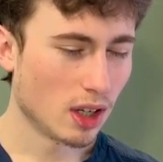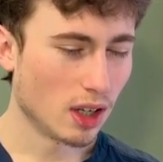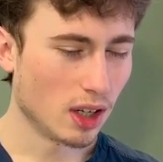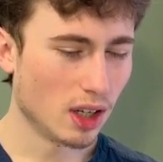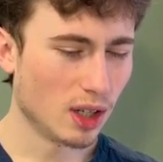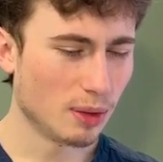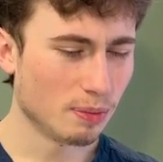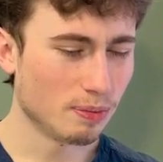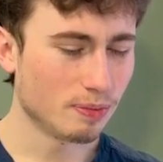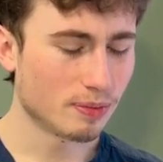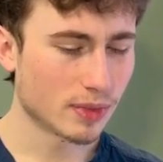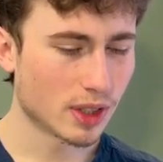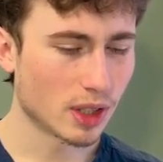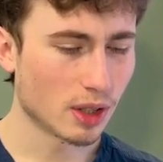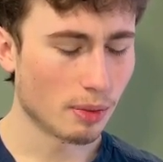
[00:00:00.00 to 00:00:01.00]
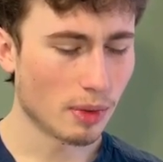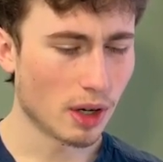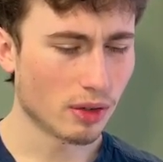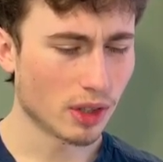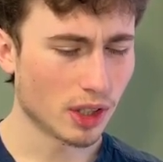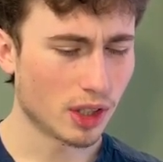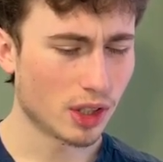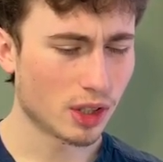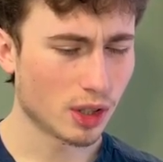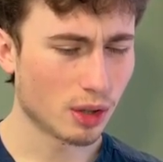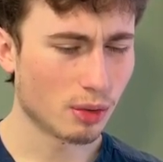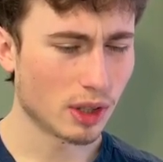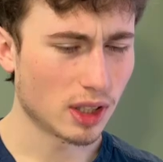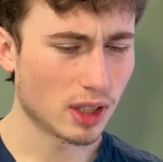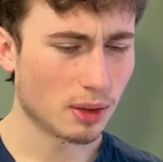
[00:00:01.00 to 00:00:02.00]
So I'm not really
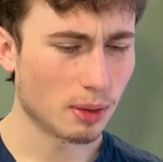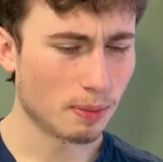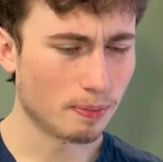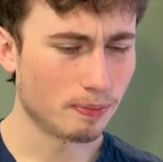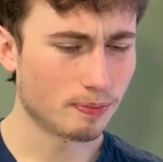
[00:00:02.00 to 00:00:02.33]
sure what the